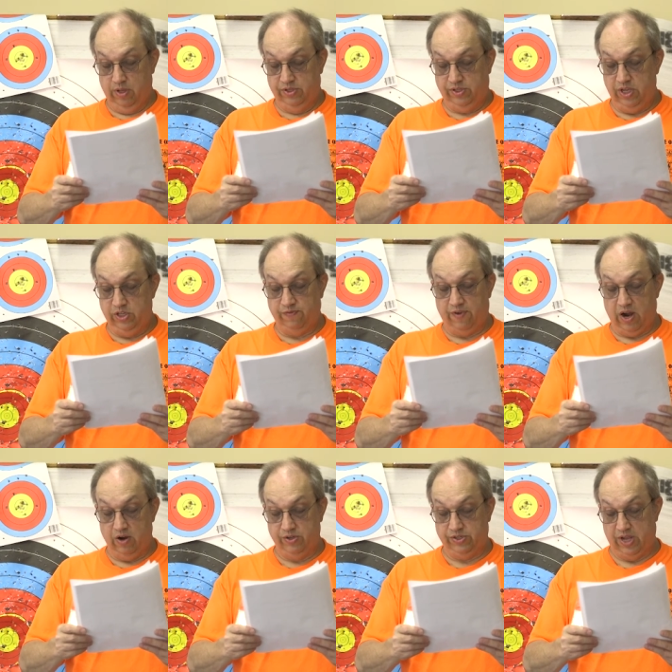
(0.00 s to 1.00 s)

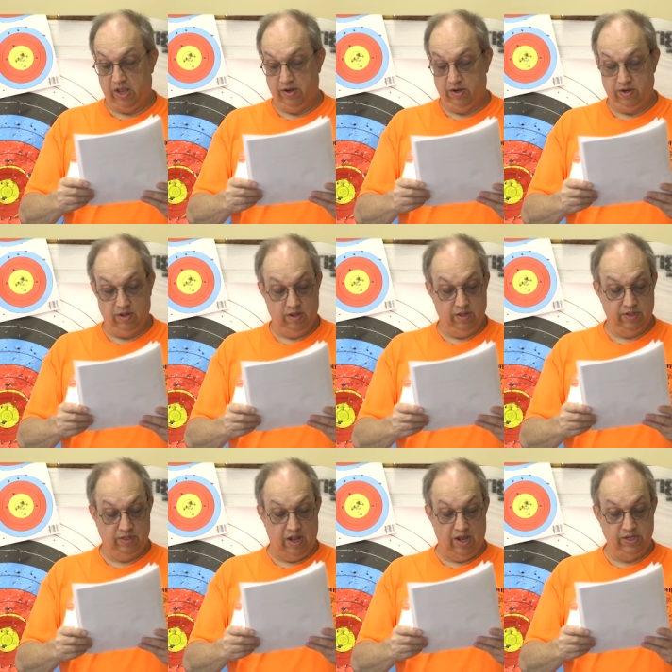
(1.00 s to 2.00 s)
Ceasefire is sounded,
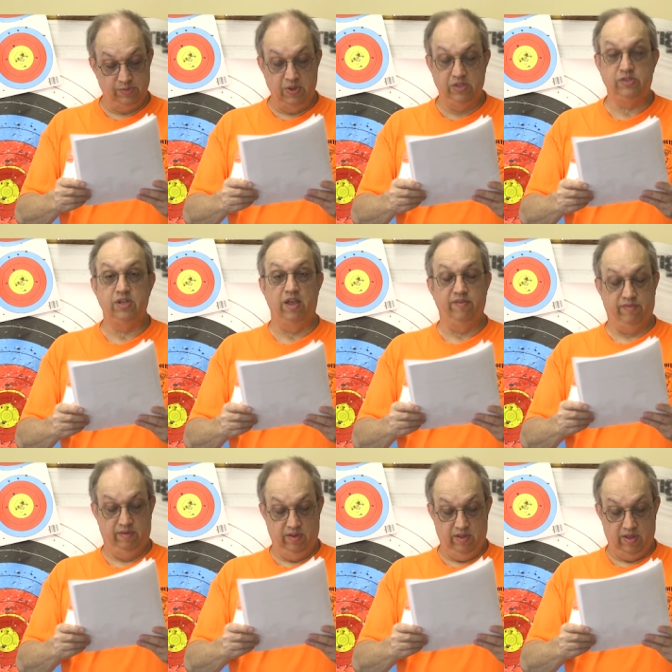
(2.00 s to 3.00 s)
the line is made safe,
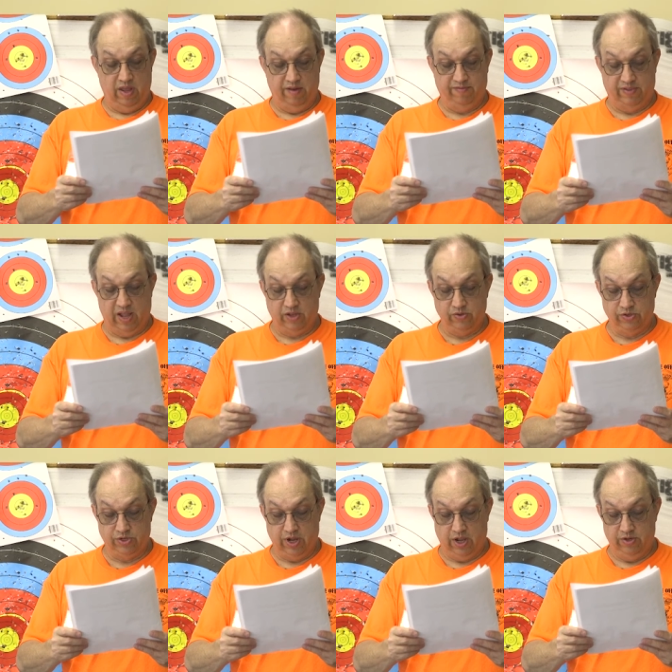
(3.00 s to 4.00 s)
and flags are
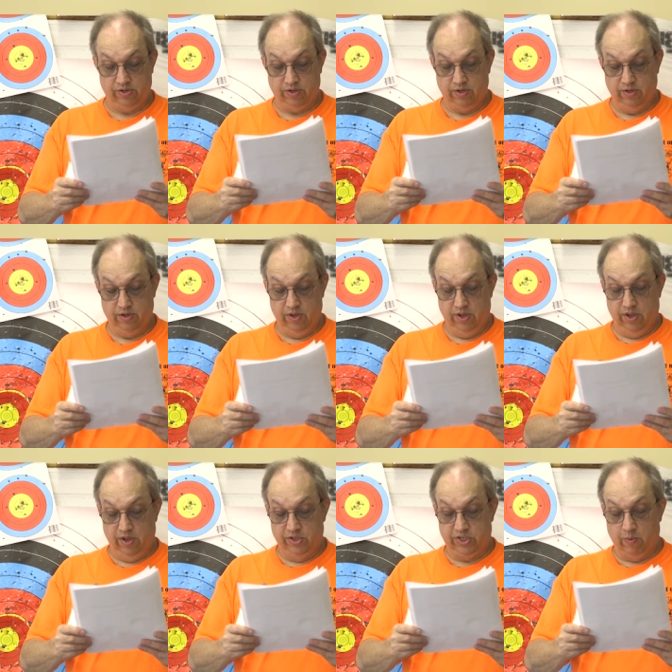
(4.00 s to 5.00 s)
changed.
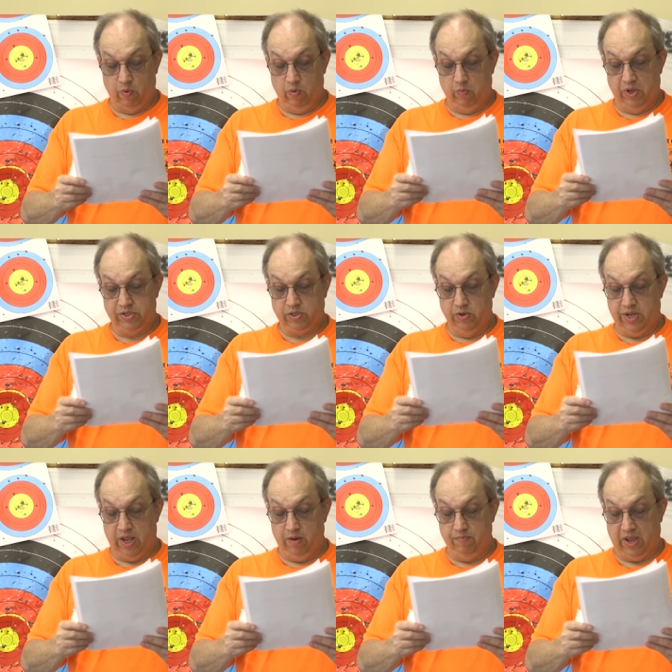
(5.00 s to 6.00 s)
Someone must go
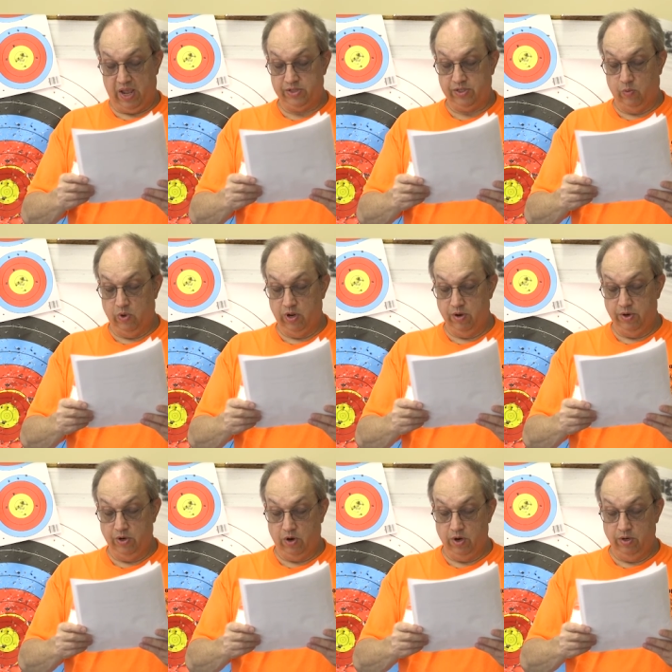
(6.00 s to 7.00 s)
down past the 100
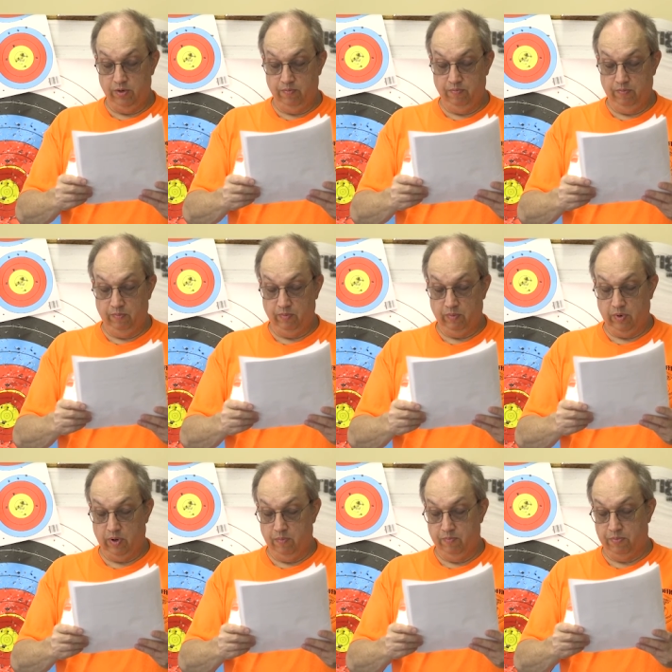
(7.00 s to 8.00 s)
yard
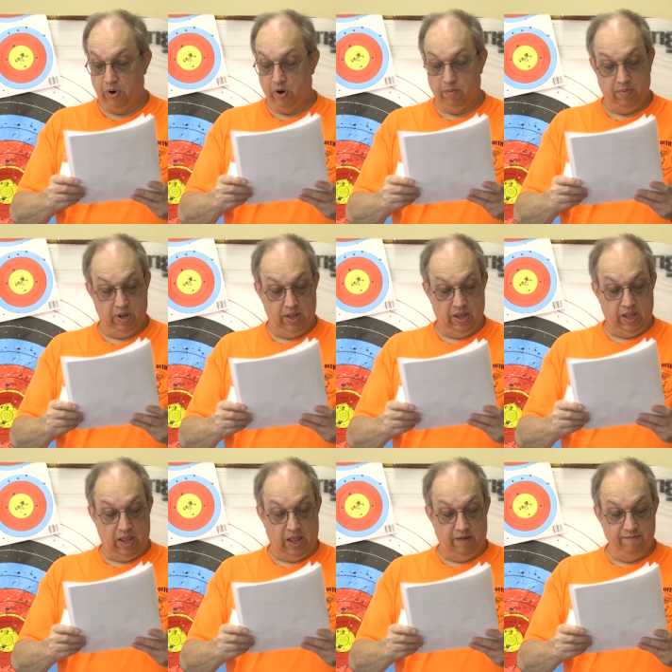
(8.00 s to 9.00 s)
berm
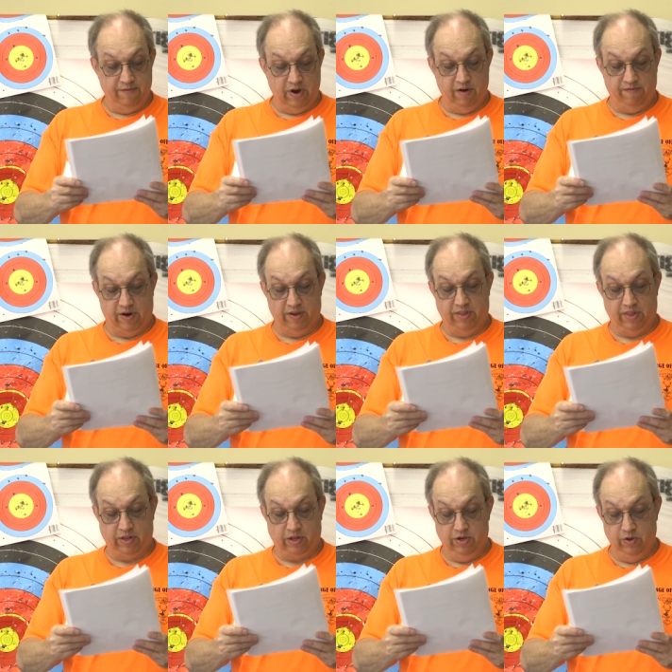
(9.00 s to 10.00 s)
and verify that
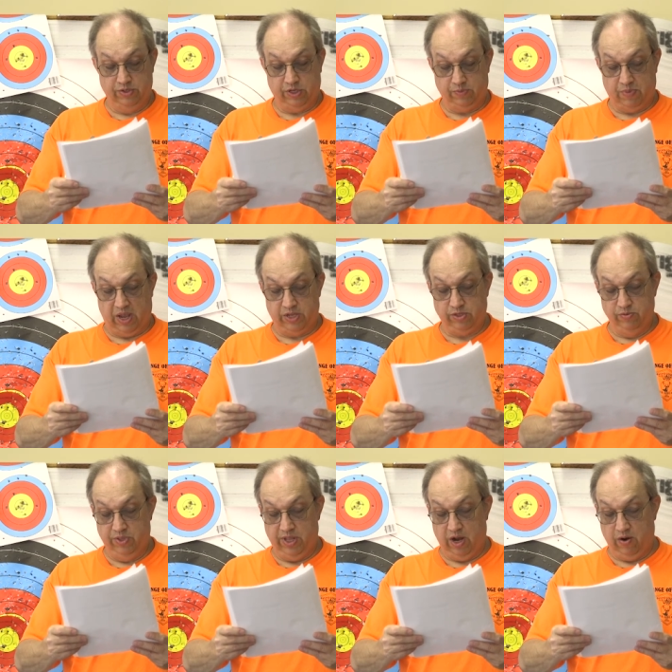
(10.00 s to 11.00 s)
the canoeist has passed
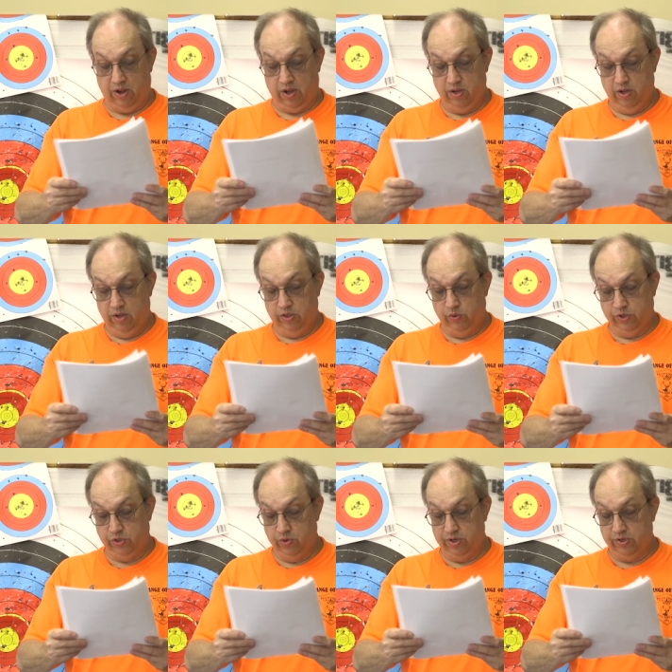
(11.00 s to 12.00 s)
through the area to
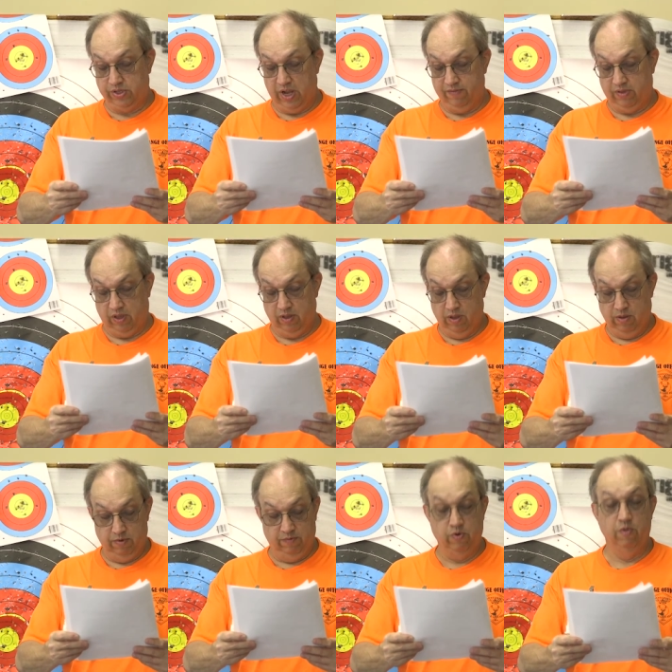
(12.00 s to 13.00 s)
ensure their safety
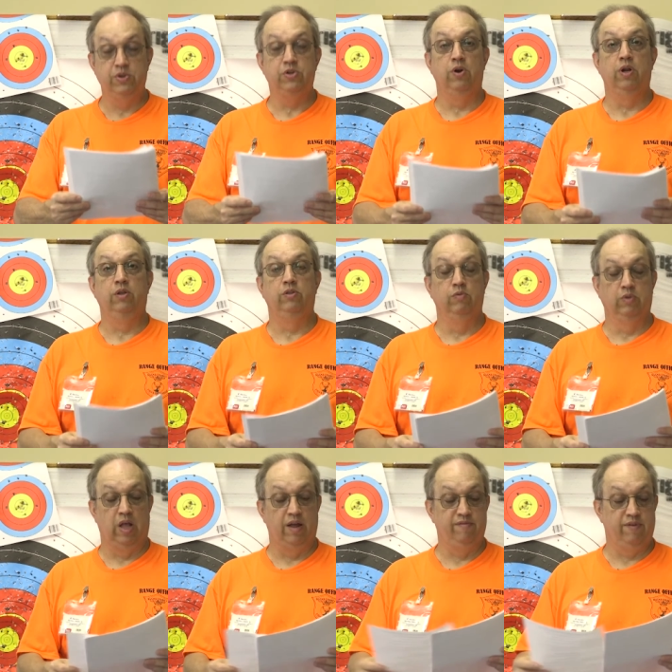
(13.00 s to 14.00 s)
before returning to
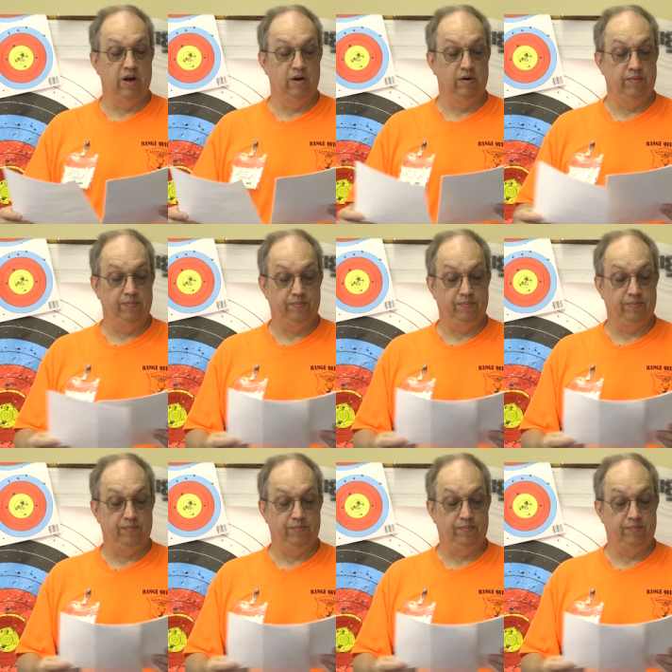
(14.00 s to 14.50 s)
live fire.